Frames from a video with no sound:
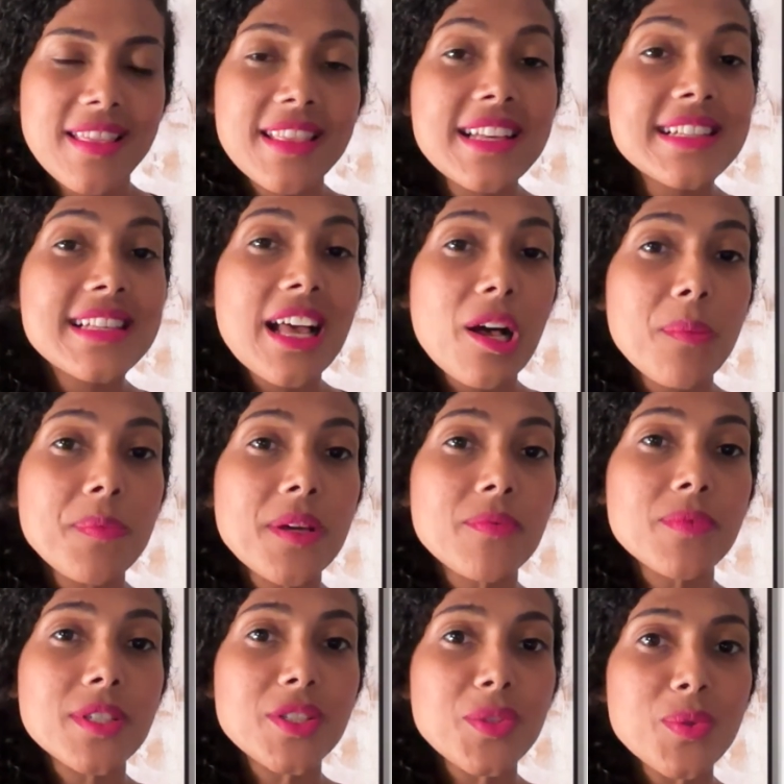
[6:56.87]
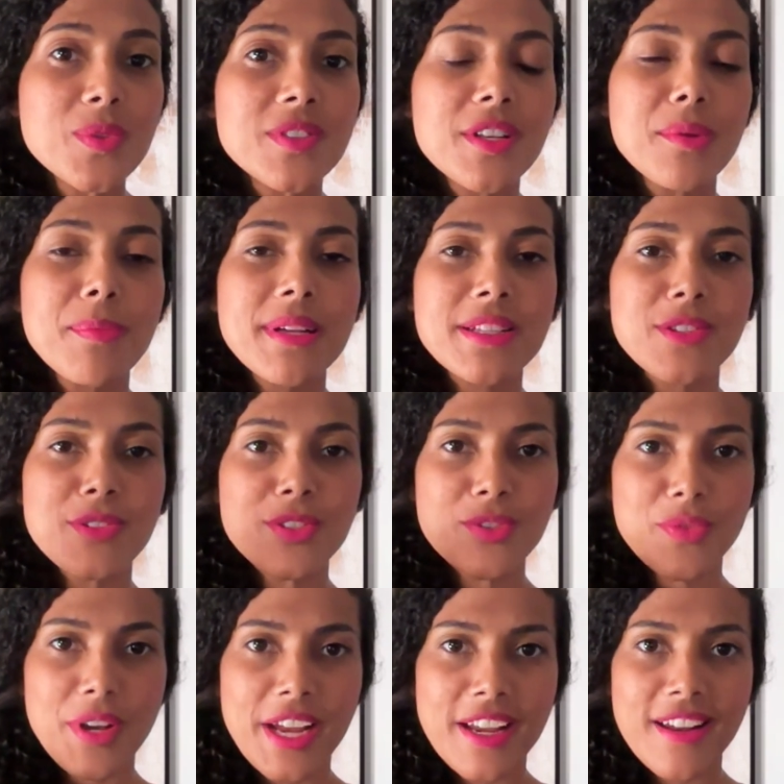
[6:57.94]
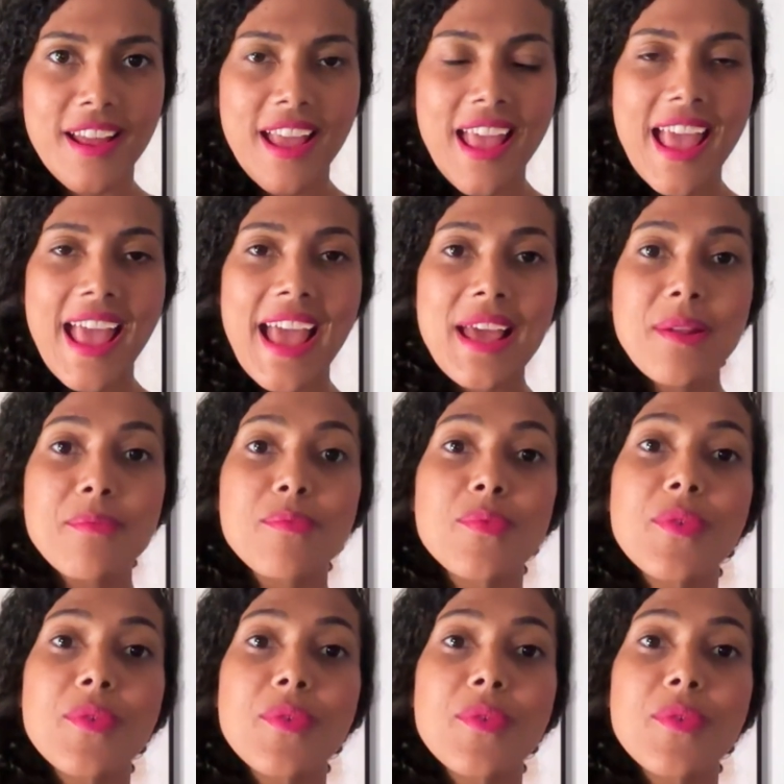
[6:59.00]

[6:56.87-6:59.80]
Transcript: This helped them reduce their mental strain and